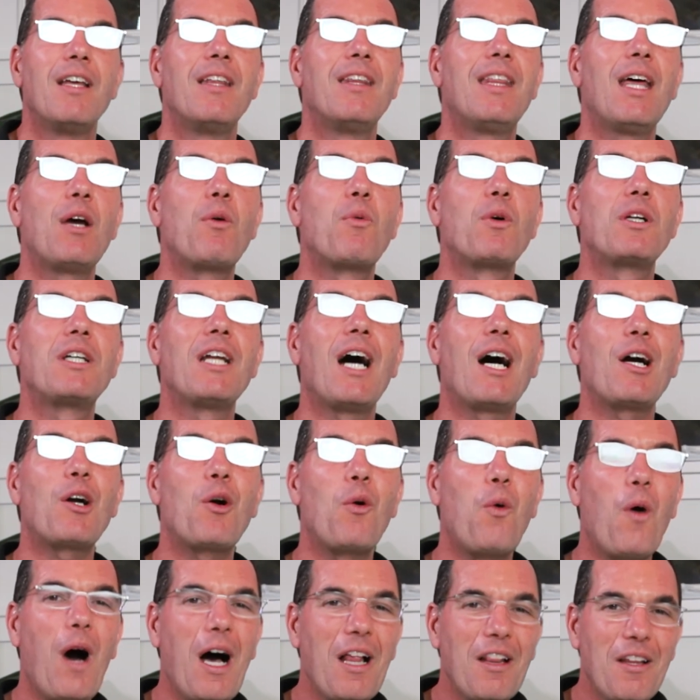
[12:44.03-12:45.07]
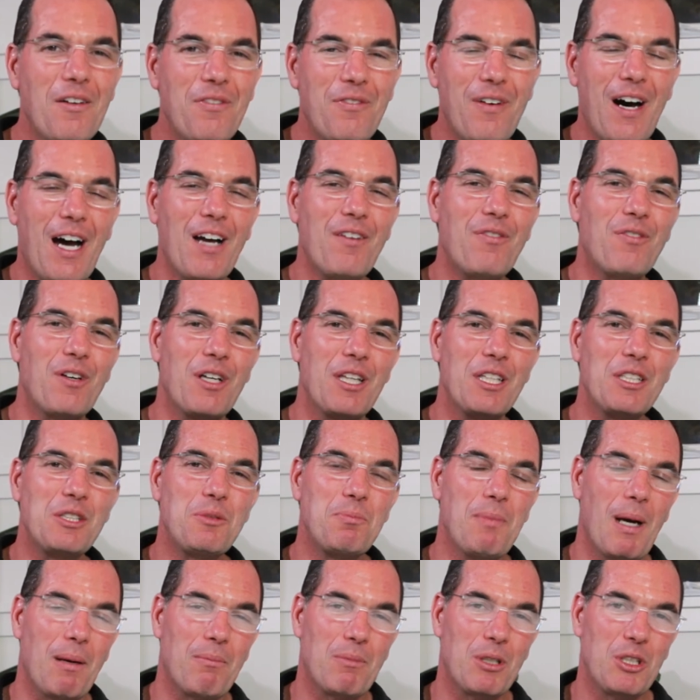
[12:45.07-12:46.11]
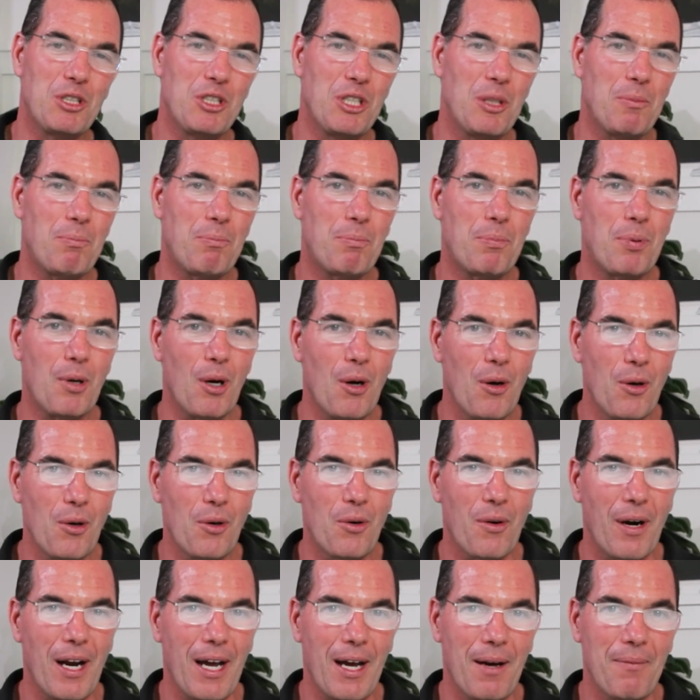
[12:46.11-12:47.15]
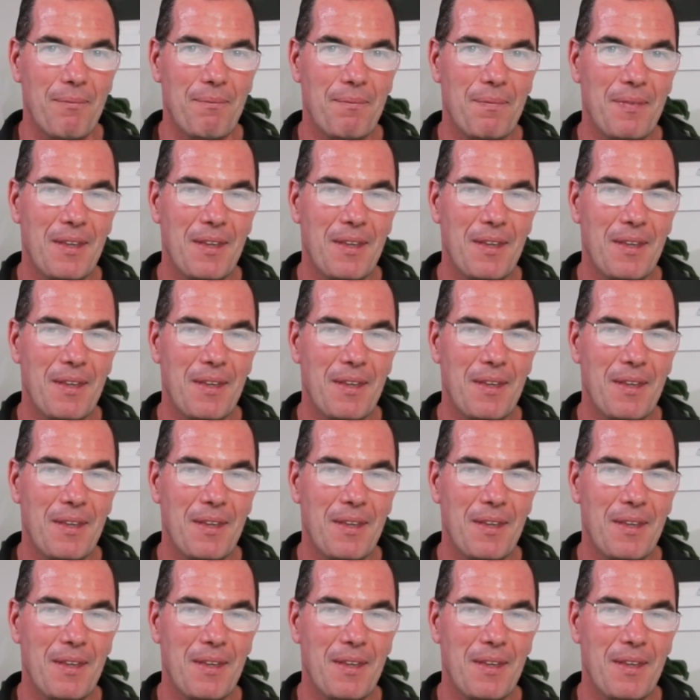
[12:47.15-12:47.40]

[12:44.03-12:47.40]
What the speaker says: they would not qualify for this membership program.